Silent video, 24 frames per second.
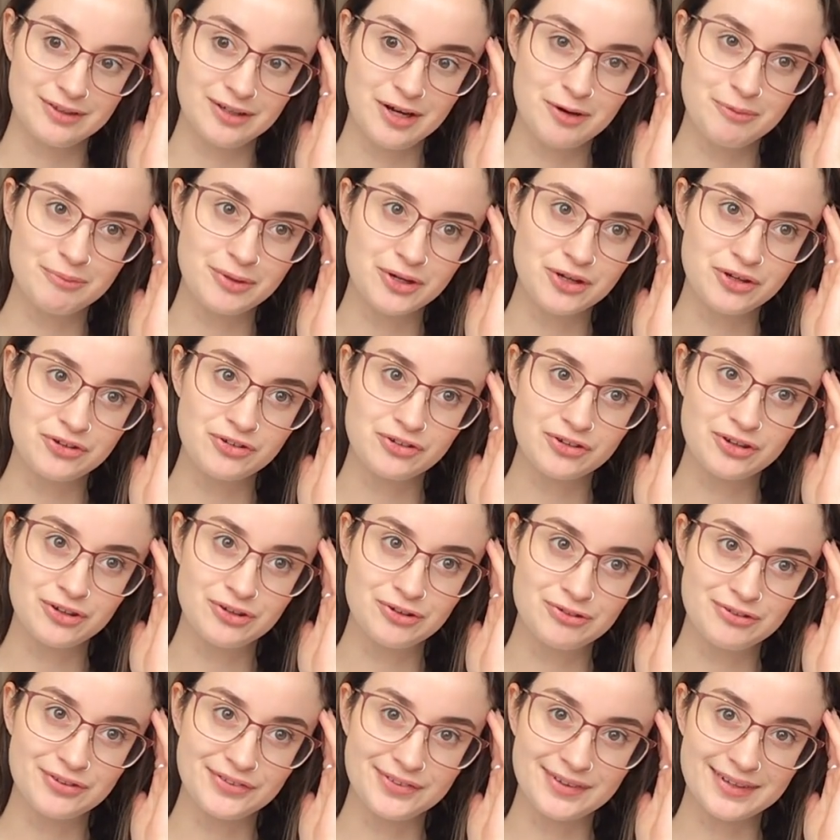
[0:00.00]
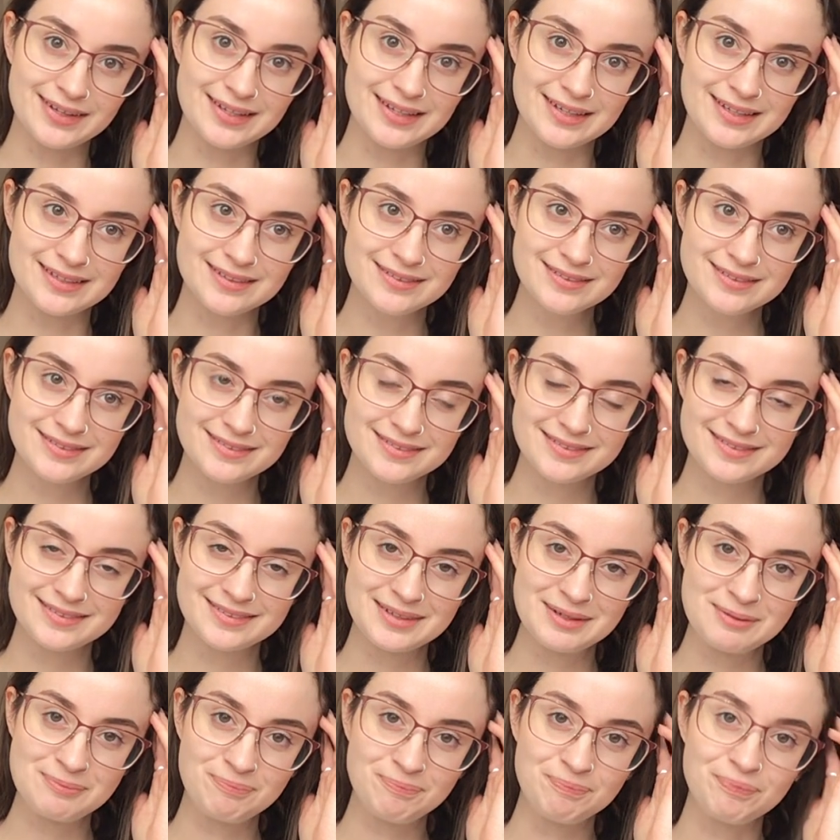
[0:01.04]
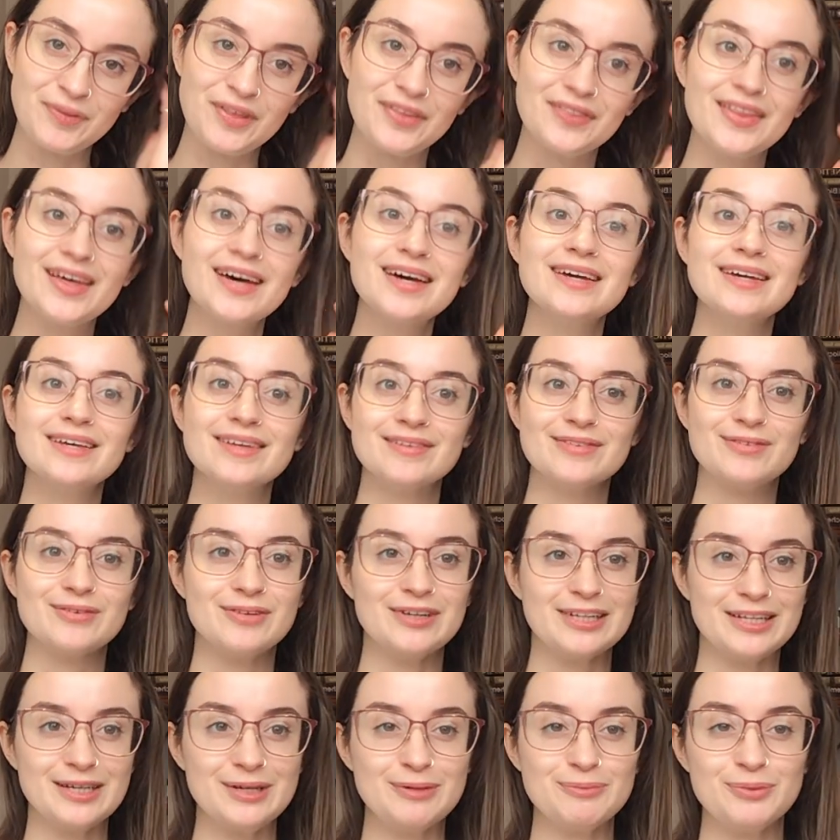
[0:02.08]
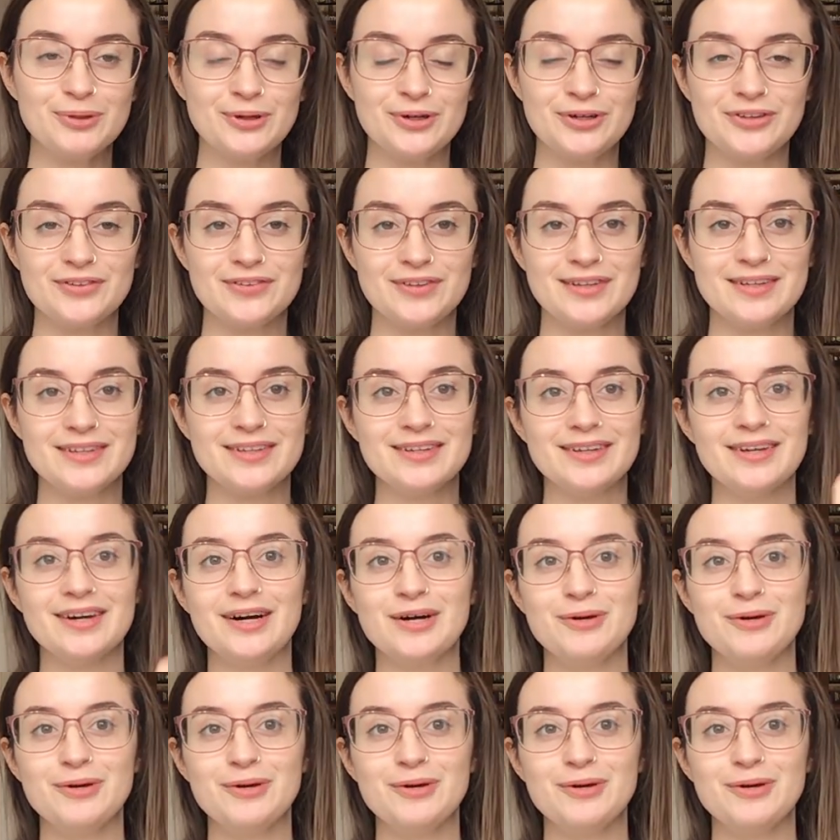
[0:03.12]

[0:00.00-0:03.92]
emotional resilience, and that is really important.